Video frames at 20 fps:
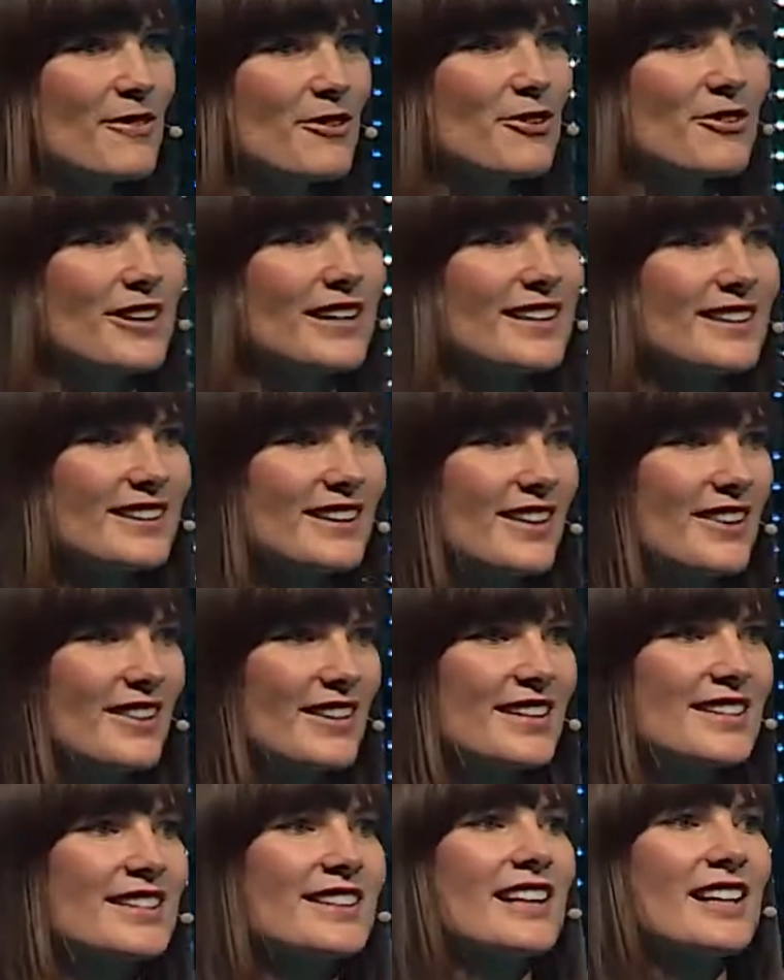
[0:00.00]
already done
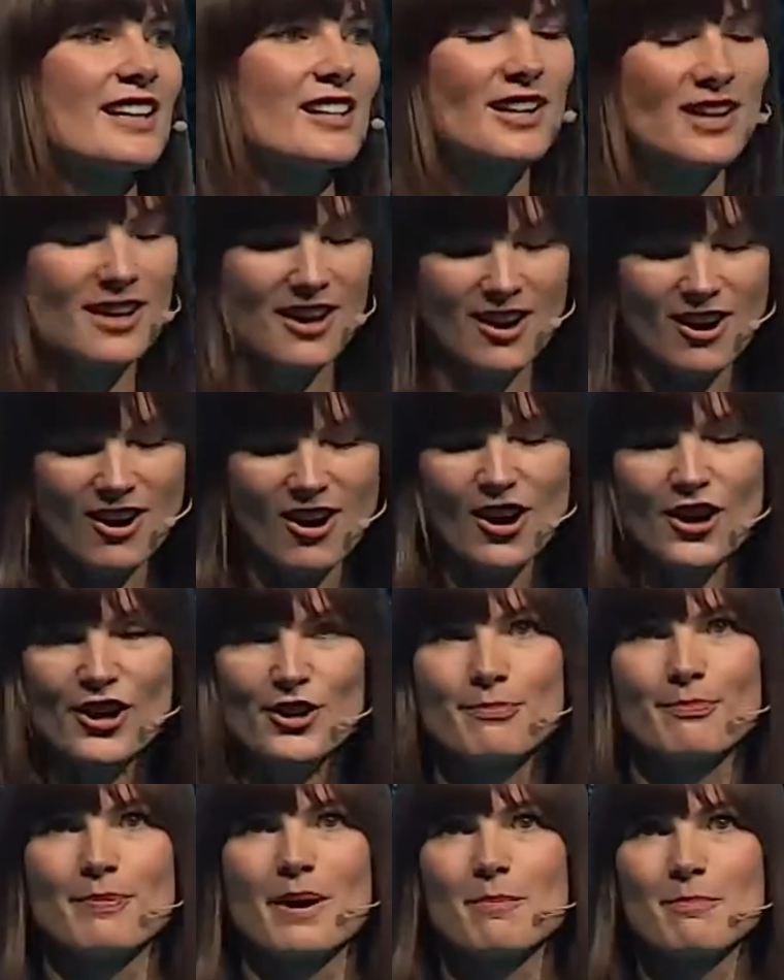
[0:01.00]
this like
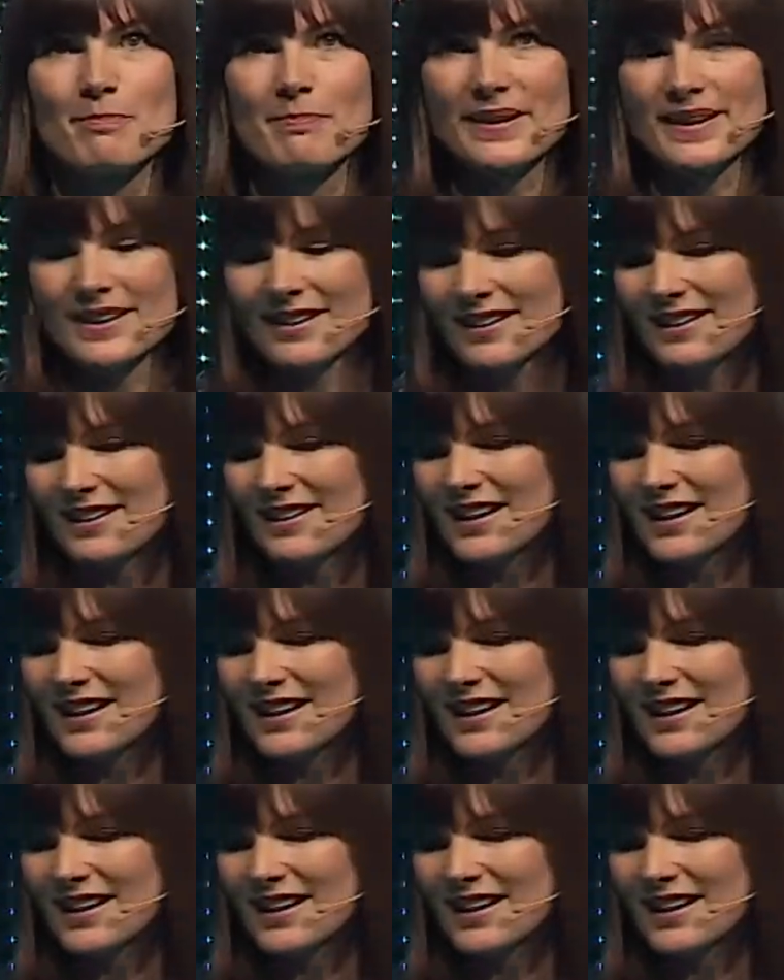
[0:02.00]
heart-pumping